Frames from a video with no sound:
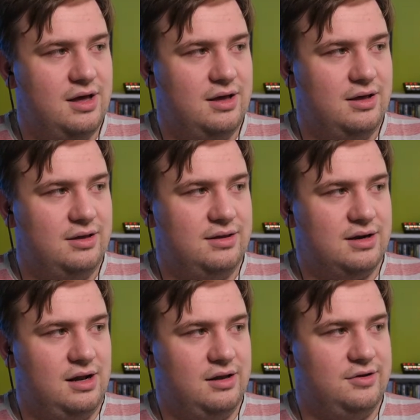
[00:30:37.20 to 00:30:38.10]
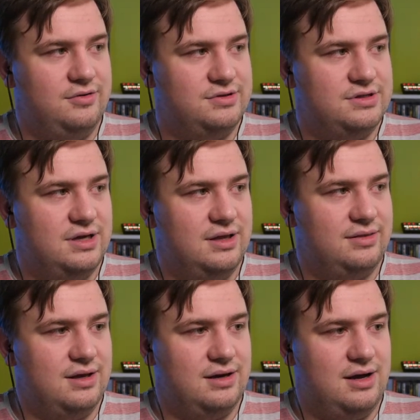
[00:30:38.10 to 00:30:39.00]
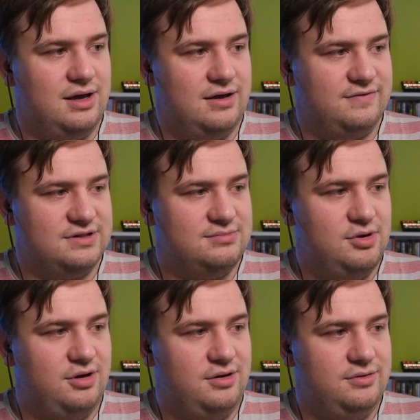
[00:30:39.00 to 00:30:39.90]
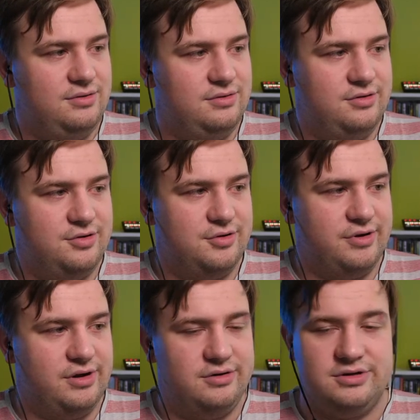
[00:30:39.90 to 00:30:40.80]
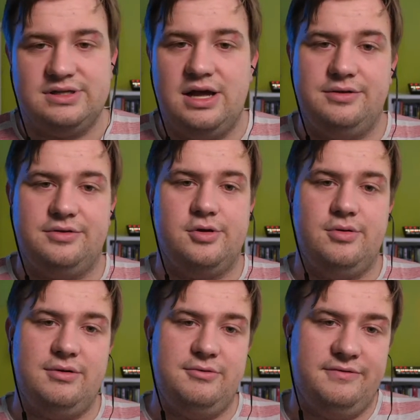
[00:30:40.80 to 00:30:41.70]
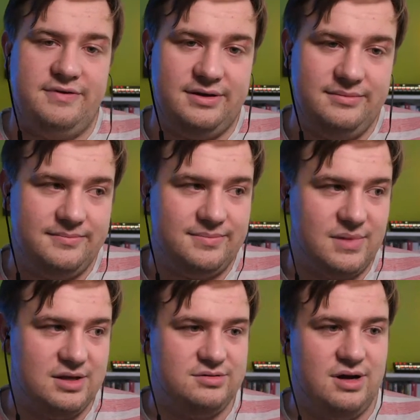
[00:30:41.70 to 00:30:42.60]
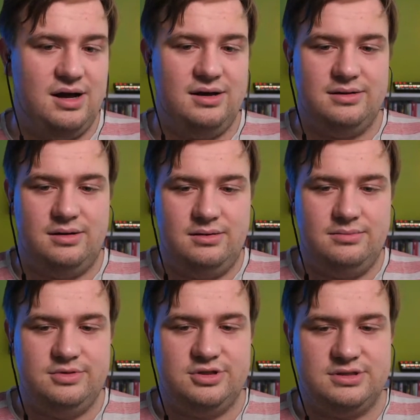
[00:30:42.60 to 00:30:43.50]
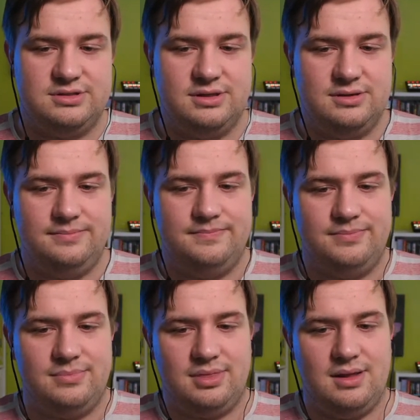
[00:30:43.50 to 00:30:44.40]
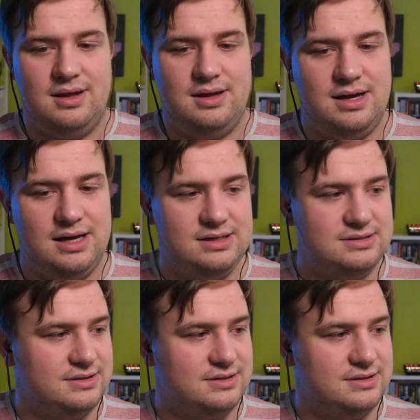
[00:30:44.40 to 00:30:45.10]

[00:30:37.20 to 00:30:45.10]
that I'll use, and then I have a small tutorial because I don't know everything, so I'll just ask.